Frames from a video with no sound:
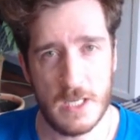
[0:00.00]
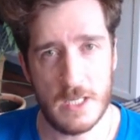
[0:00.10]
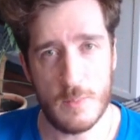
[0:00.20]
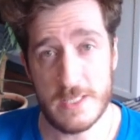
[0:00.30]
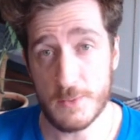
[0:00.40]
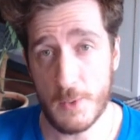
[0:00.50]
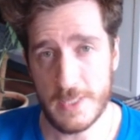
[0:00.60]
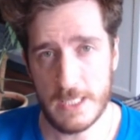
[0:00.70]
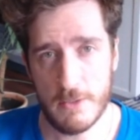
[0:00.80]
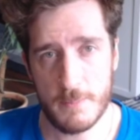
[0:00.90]
We still don't
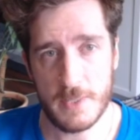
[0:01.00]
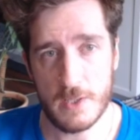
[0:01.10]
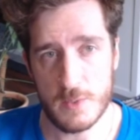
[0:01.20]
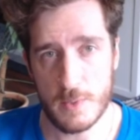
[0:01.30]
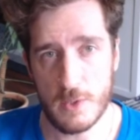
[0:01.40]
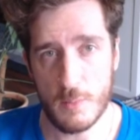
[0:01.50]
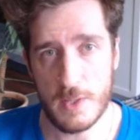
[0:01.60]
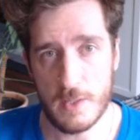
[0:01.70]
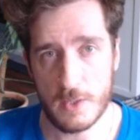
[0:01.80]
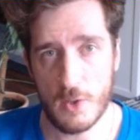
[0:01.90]
hear it because we're not
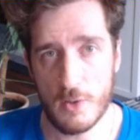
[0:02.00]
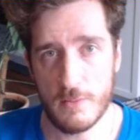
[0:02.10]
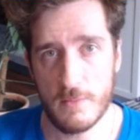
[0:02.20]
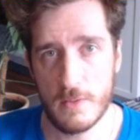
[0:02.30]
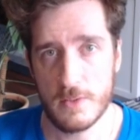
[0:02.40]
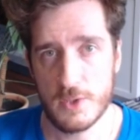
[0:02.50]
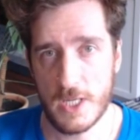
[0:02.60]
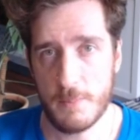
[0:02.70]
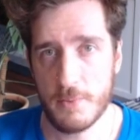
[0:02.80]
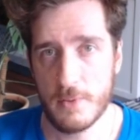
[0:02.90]
within the cone shape.